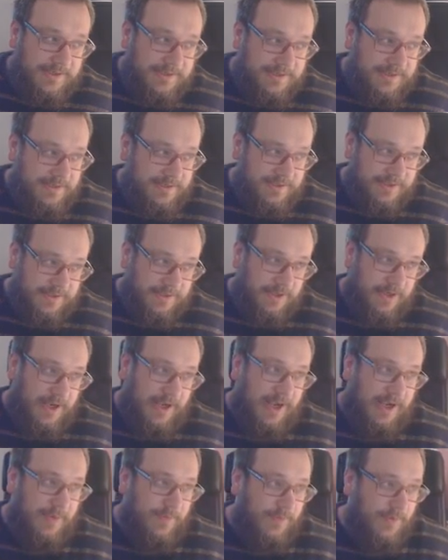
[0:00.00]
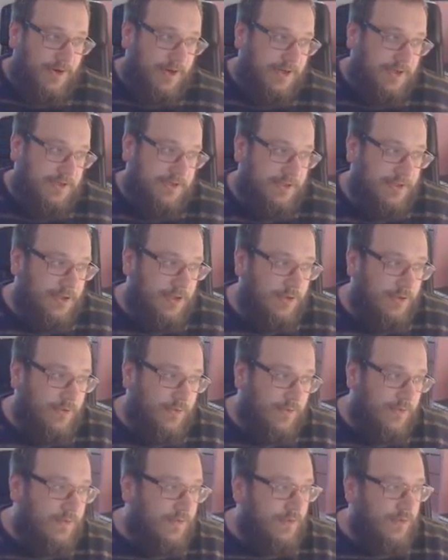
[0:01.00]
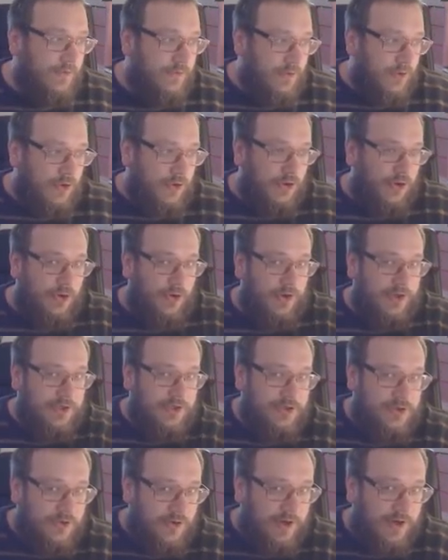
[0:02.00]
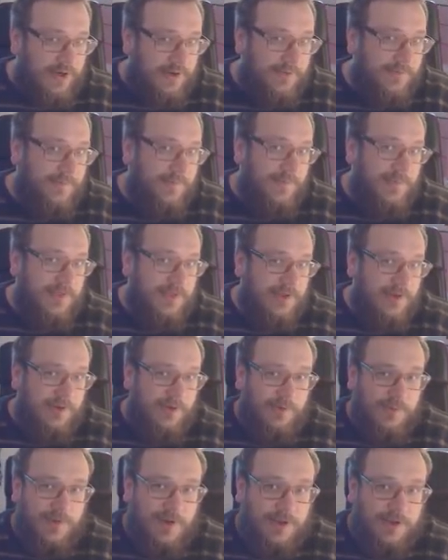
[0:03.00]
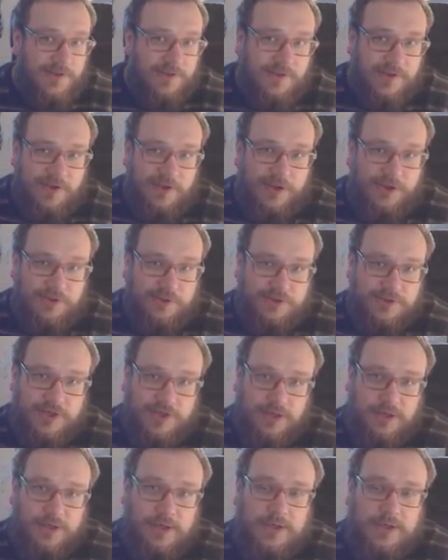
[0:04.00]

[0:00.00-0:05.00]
into the game, right? You've got a login screen with a user,